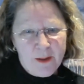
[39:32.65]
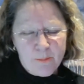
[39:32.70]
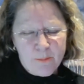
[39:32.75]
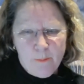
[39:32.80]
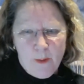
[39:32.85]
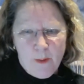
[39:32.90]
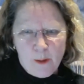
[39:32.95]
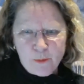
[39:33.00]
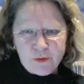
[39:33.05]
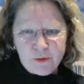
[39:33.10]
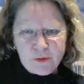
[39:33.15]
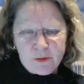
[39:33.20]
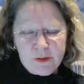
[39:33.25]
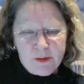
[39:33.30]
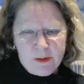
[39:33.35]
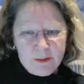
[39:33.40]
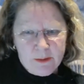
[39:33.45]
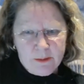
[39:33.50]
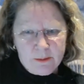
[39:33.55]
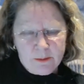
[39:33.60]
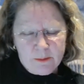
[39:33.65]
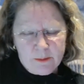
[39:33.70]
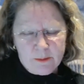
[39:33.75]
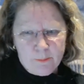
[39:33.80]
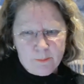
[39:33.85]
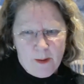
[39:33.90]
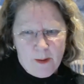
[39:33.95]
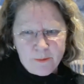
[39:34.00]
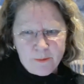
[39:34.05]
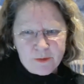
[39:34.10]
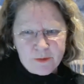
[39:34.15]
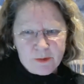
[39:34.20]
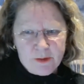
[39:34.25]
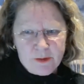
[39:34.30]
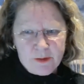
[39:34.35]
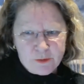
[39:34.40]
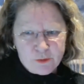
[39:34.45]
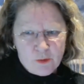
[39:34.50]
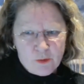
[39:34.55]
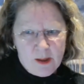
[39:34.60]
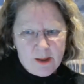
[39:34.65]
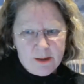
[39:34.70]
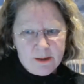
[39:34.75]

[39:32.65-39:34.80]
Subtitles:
most are gonna try